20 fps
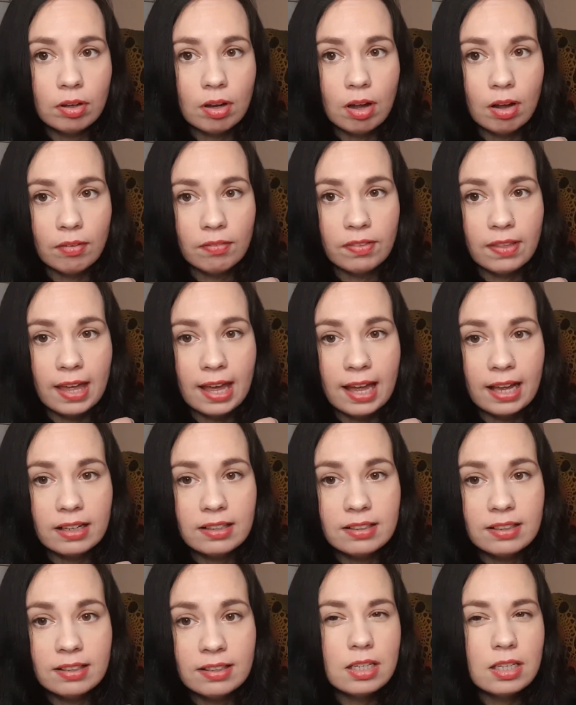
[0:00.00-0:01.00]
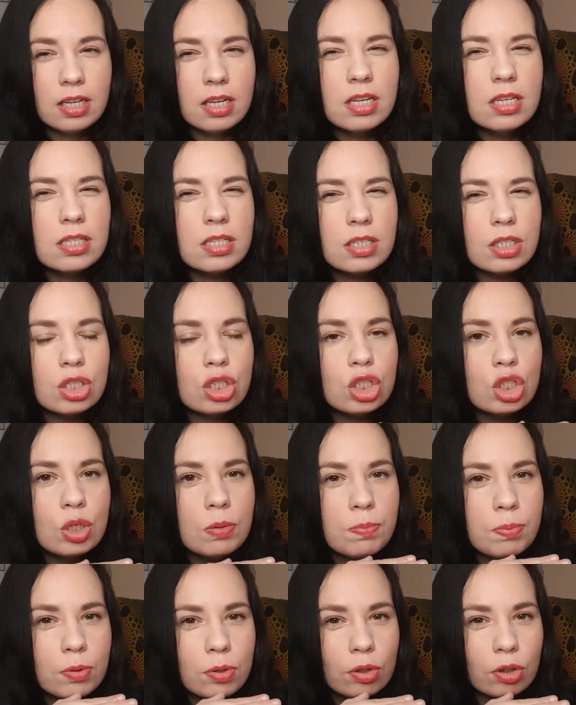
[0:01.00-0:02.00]
of that isn't
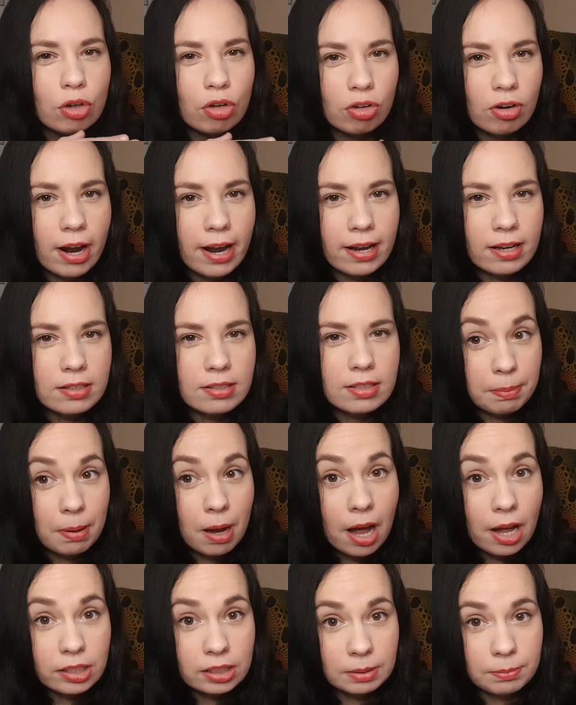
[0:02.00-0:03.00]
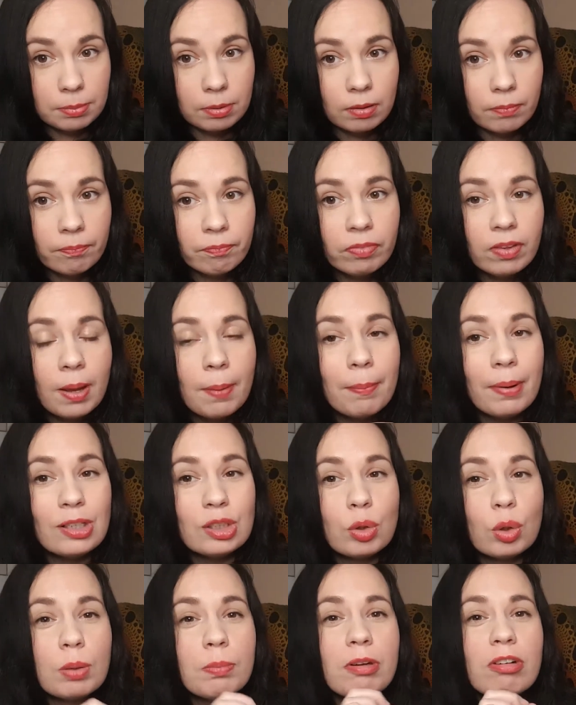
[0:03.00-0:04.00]
super great. It's possible, but
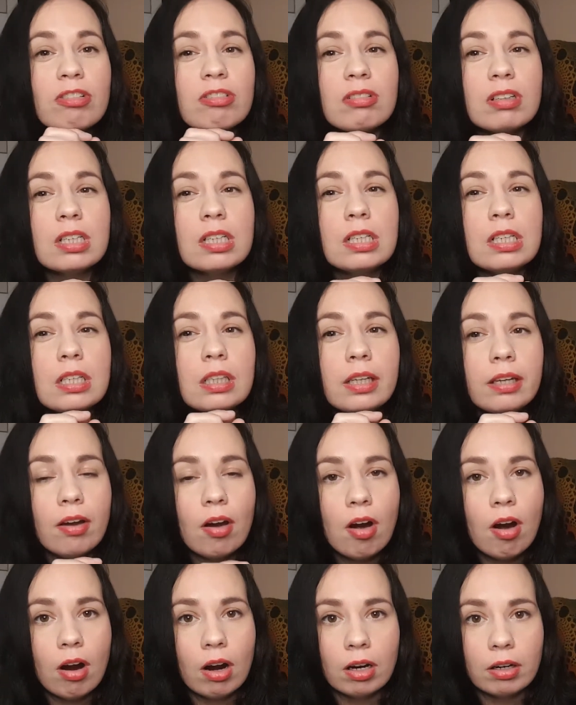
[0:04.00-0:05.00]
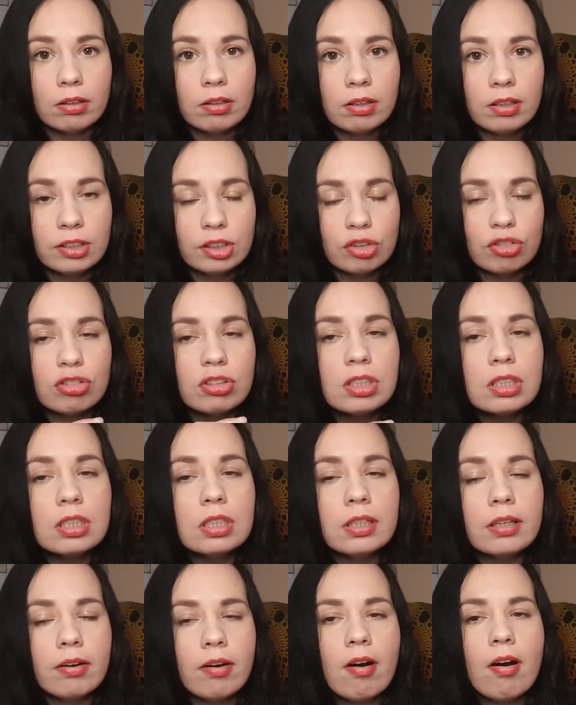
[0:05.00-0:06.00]
it's going to be really hard. It's
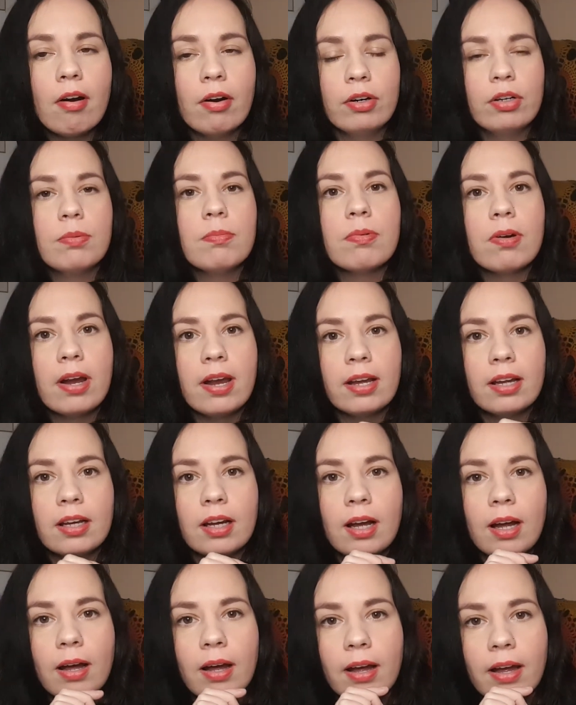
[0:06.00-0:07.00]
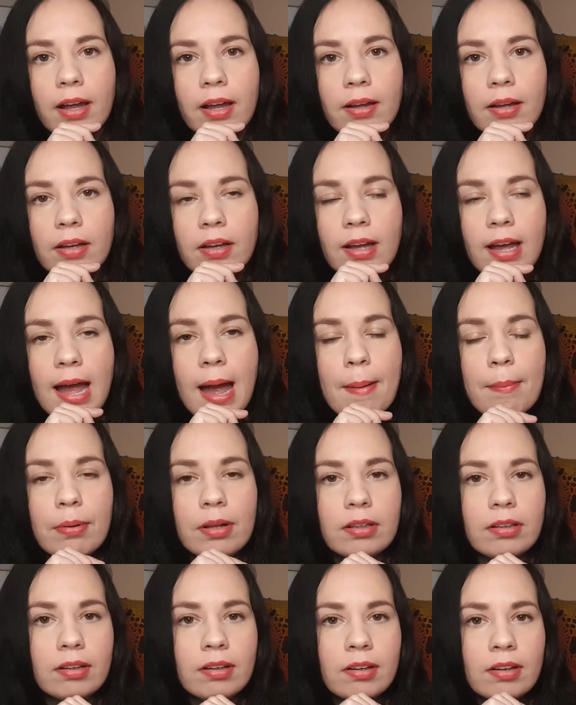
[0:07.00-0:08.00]
really hard to break a
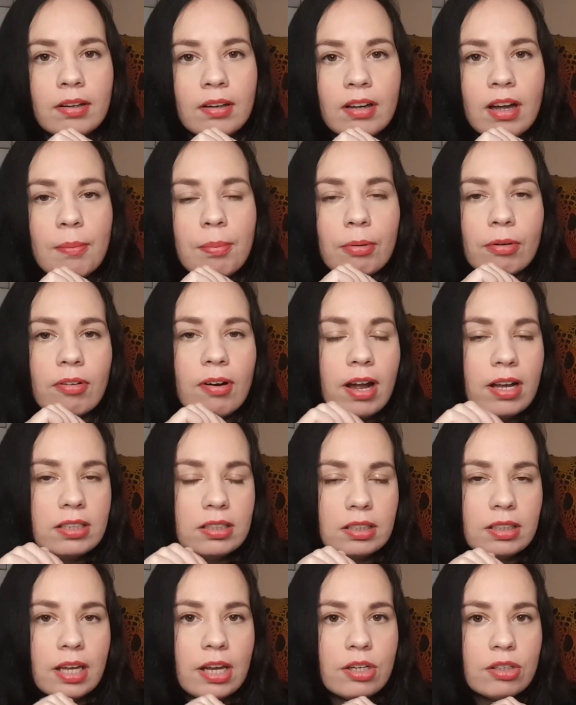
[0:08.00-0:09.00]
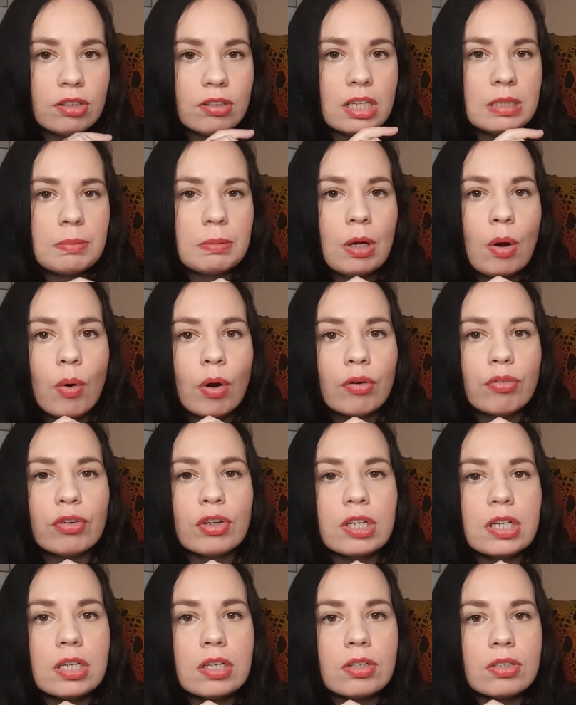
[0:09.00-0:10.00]
habit of procrastination that's been going for
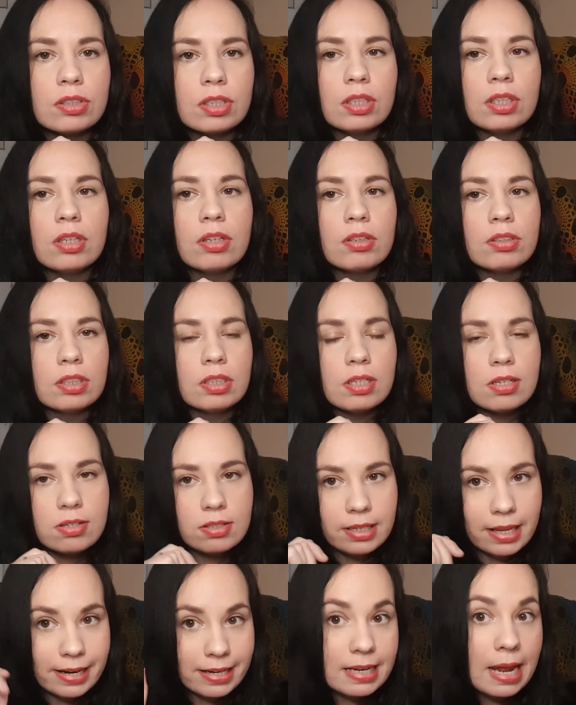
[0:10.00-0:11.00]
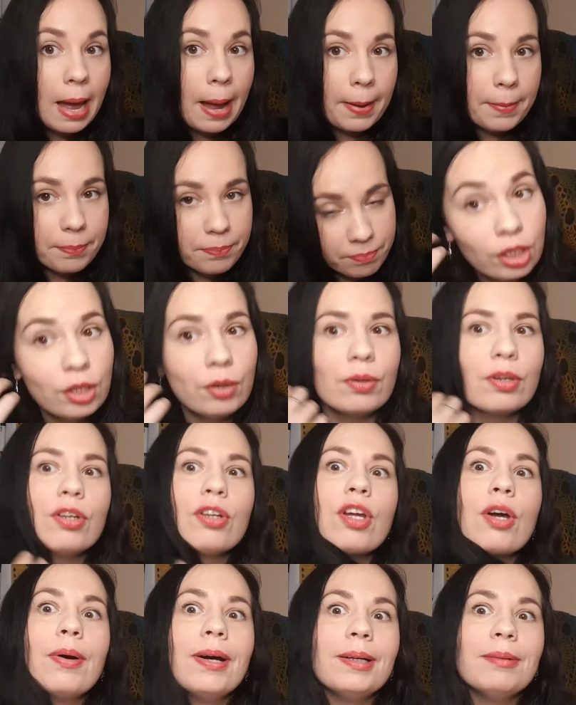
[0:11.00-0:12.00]
years and years and years at a time. You can
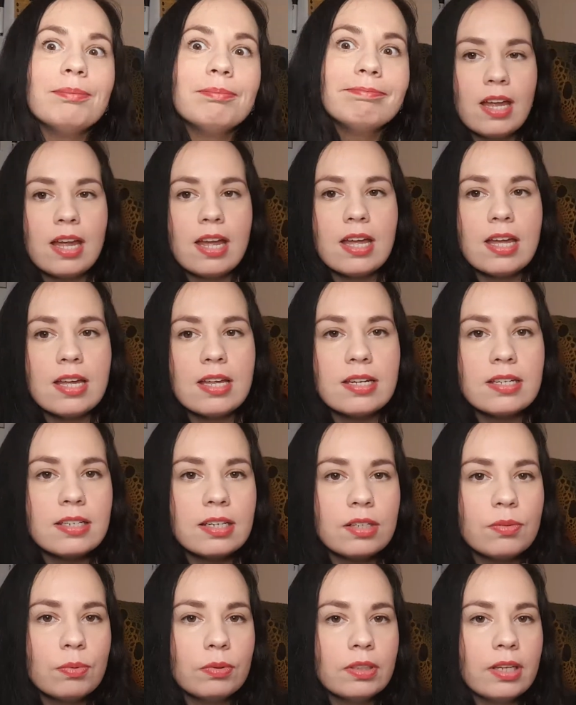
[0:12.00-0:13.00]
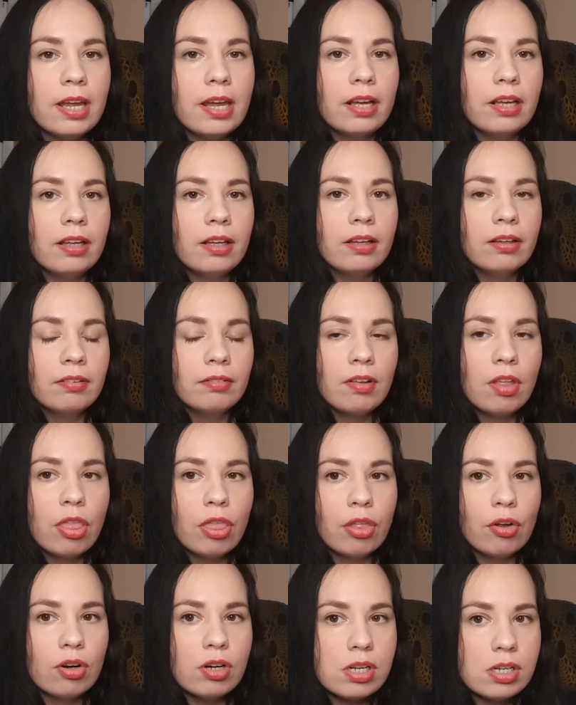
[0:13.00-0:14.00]
do it, and it will take
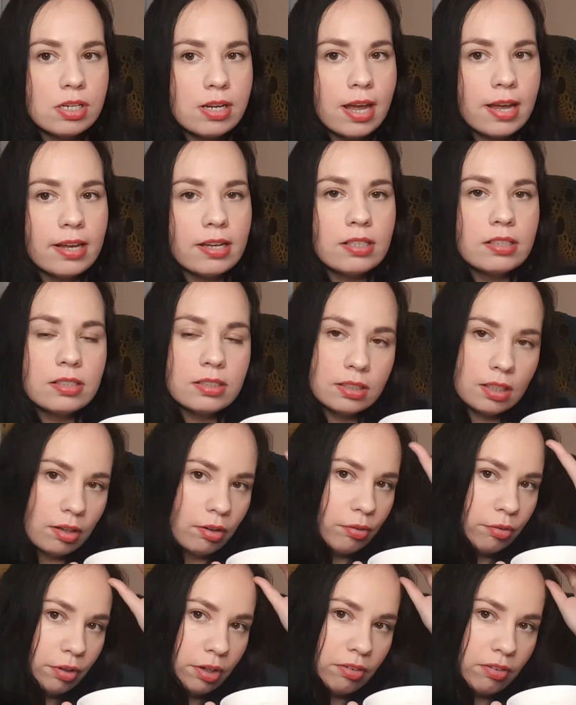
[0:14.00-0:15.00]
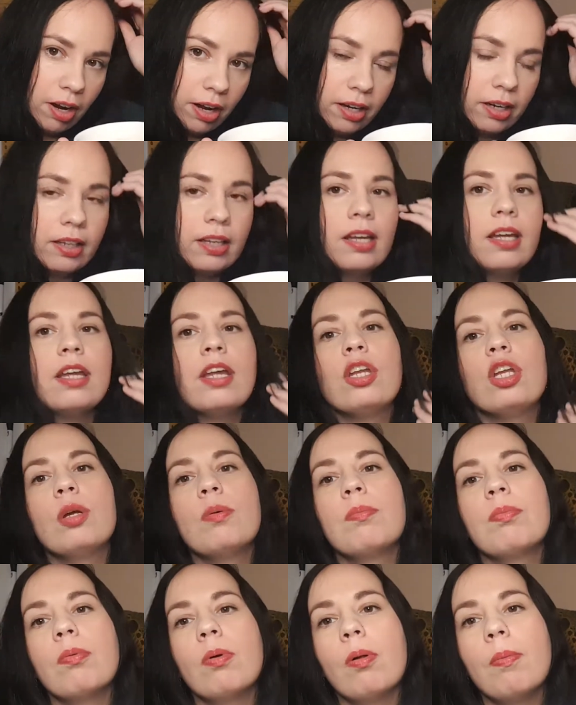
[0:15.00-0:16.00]
30 days of rewriting it, and
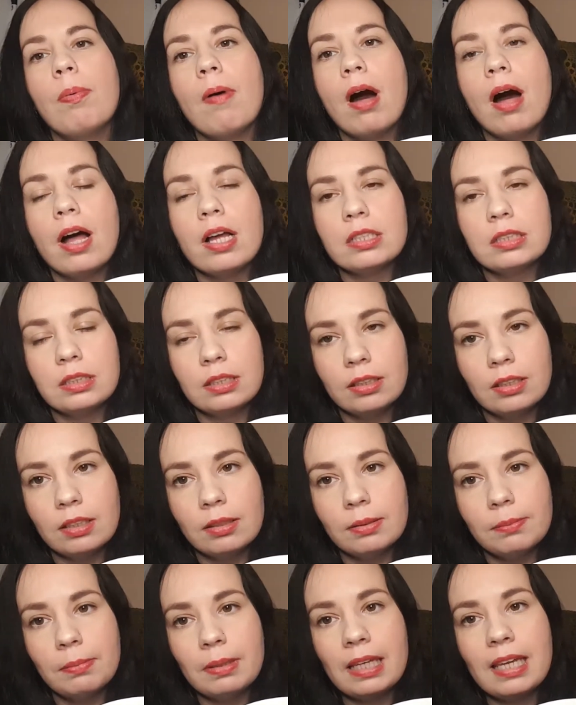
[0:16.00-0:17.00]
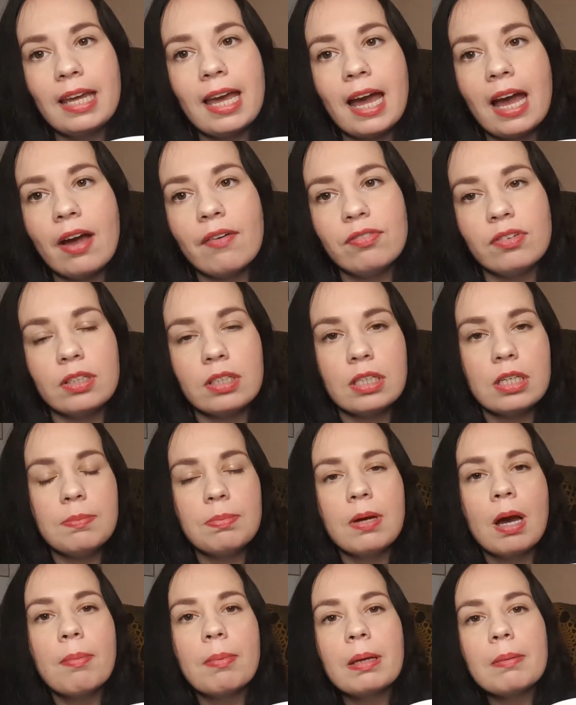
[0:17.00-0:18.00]
you will possibly have to
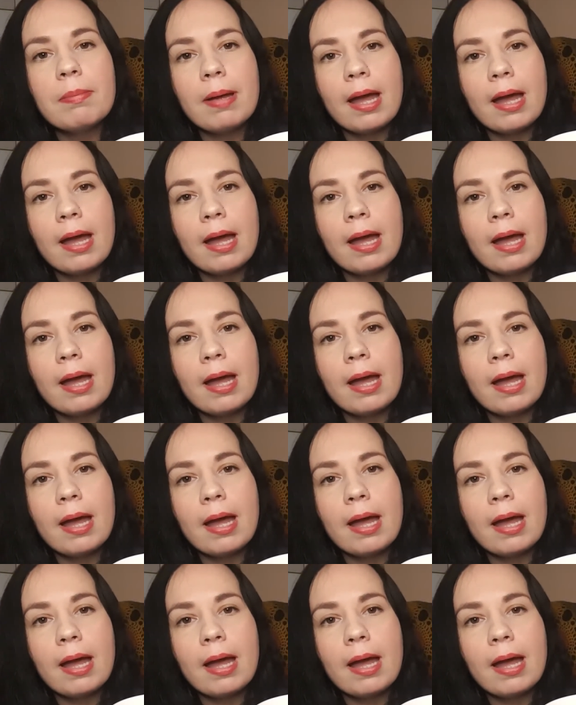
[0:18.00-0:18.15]
keep coming